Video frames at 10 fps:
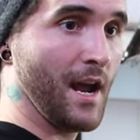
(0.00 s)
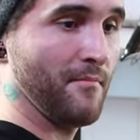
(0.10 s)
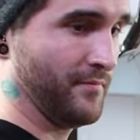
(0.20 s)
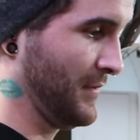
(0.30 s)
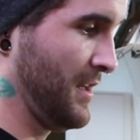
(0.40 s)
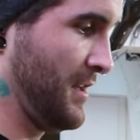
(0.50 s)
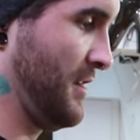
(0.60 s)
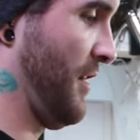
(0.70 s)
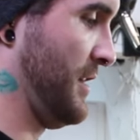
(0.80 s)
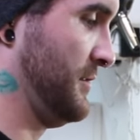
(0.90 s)
on her
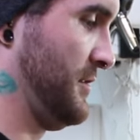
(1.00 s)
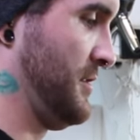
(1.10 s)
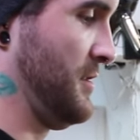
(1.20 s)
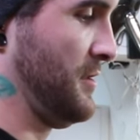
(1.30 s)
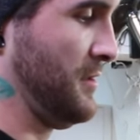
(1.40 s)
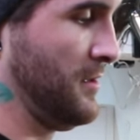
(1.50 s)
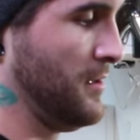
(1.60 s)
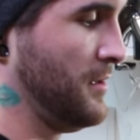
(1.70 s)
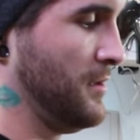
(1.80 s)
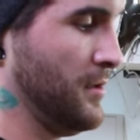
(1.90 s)
density, and I'm
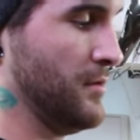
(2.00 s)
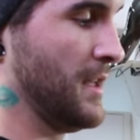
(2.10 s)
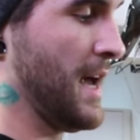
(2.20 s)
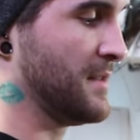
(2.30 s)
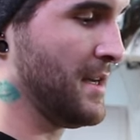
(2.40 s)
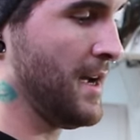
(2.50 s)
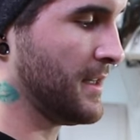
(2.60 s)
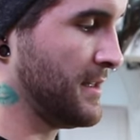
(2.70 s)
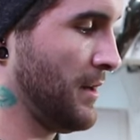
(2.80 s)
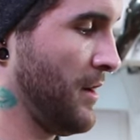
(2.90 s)
pulling the sections
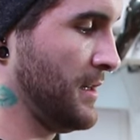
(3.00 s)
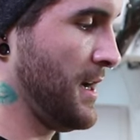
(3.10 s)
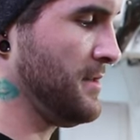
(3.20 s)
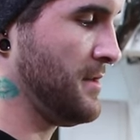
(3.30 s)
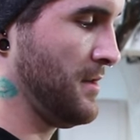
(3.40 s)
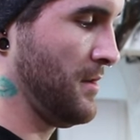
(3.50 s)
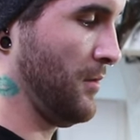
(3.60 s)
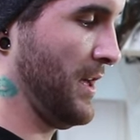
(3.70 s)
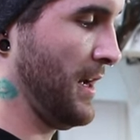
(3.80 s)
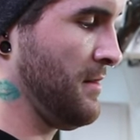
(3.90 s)
straight out
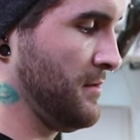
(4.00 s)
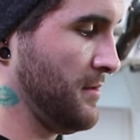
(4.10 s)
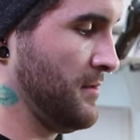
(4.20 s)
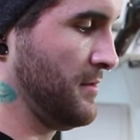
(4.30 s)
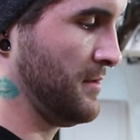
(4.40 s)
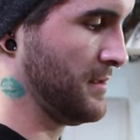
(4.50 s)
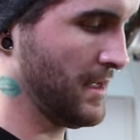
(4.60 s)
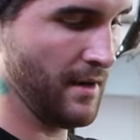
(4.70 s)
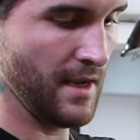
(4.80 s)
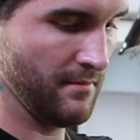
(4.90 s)
from the head
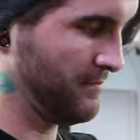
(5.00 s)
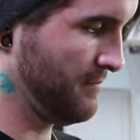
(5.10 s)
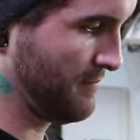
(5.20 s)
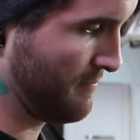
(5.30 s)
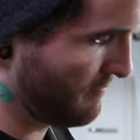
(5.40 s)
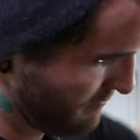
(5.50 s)
and